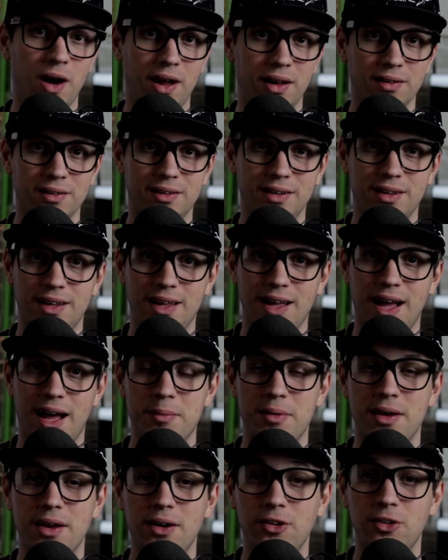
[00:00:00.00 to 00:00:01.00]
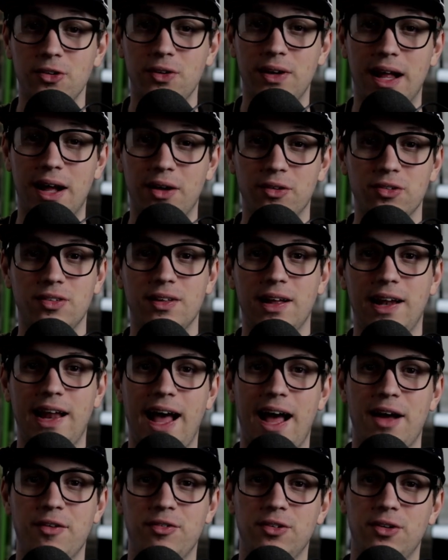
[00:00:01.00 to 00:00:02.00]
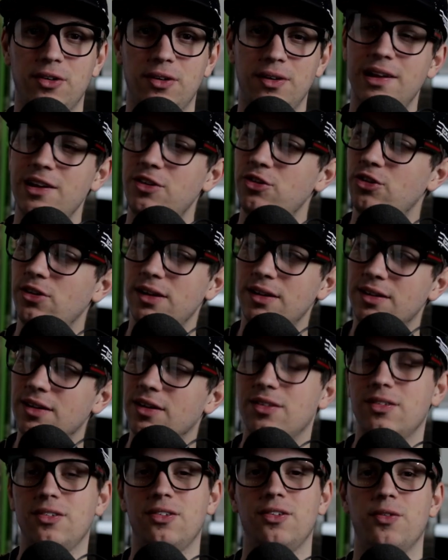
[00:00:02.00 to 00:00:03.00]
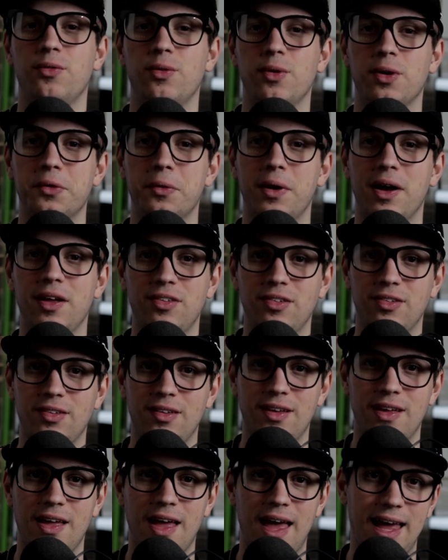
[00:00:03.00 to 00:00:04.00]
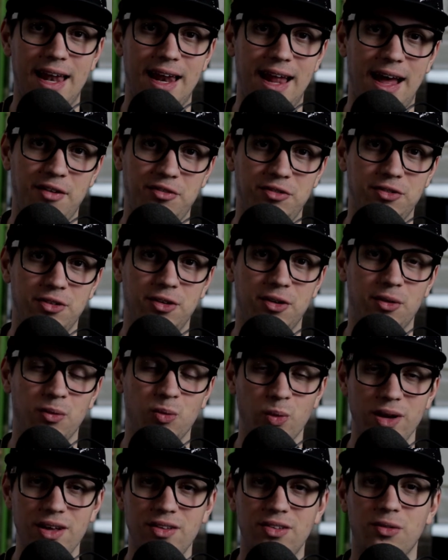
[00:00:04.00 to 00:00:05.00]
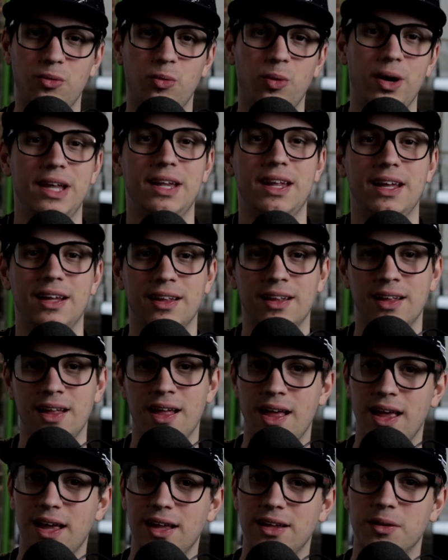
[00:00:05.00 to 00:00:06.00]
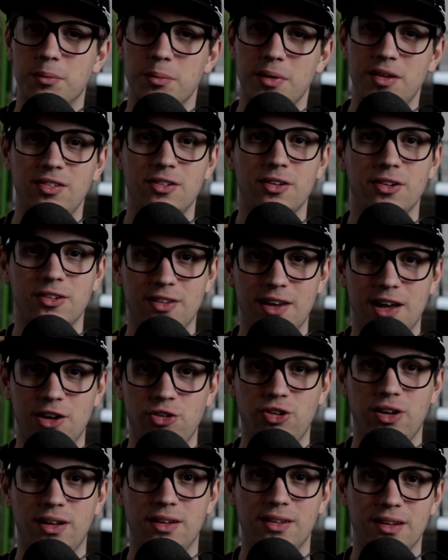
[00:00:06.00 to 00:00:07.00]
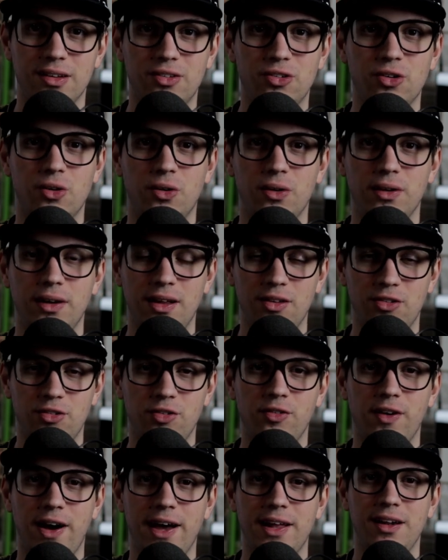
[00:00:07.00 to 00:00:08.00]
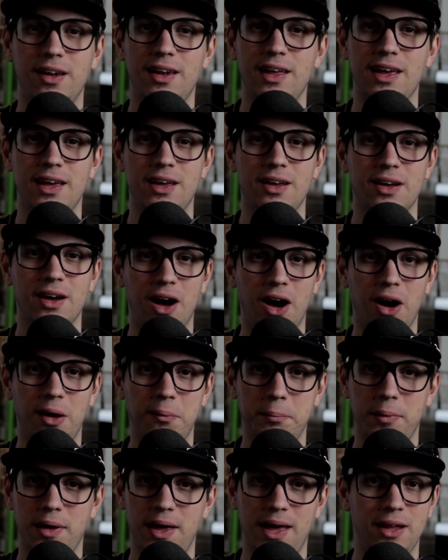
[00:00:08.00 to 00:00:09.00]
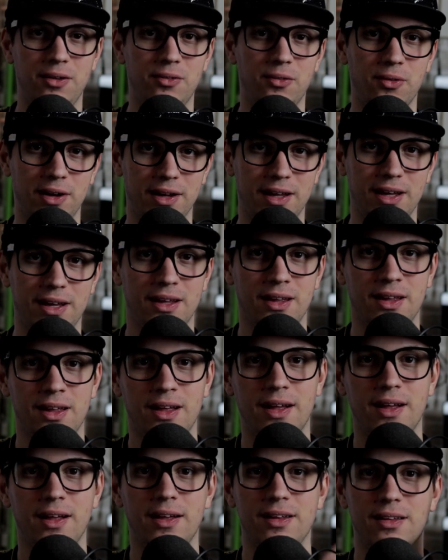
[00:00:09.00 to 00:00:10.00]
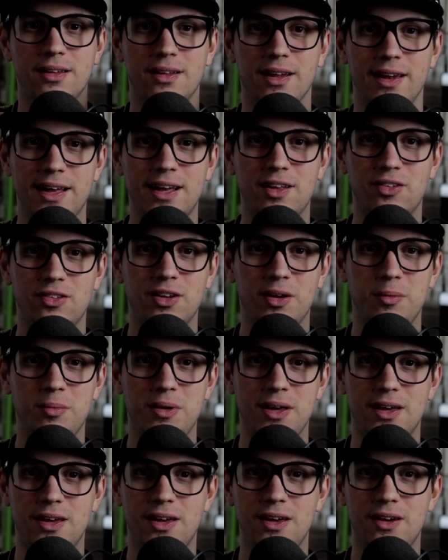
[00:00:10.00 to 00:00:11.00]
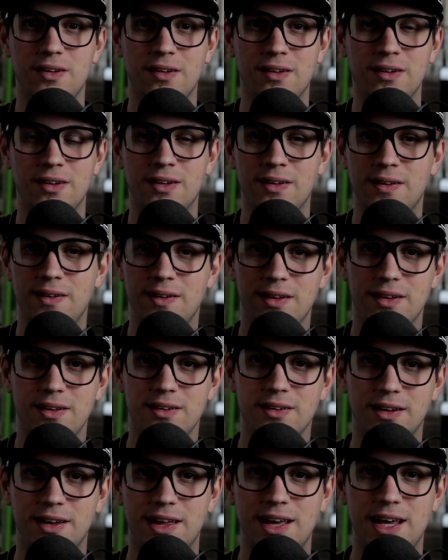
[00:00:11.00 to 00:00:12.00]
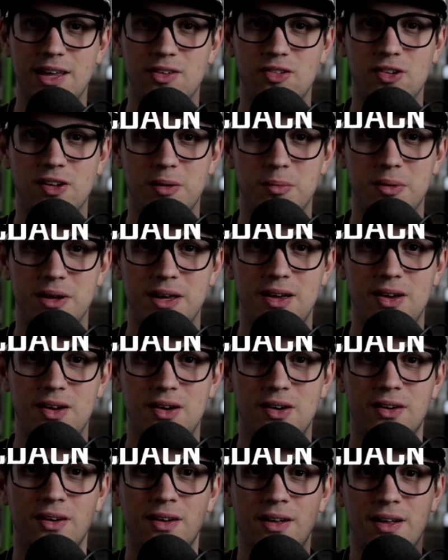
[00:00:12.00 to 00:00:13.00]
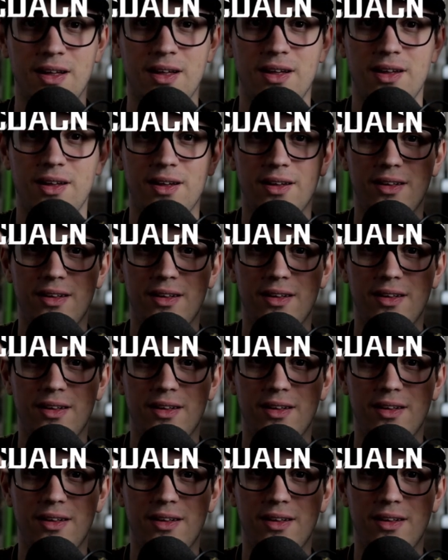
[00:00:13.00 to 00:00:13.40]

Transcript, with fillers: Well, I'm here to announce that after literally dozens of requests and after weeks of waiting, the Mr. Sketchead Discord is finally up and running. The link is gonna be here, the link is gonna be here,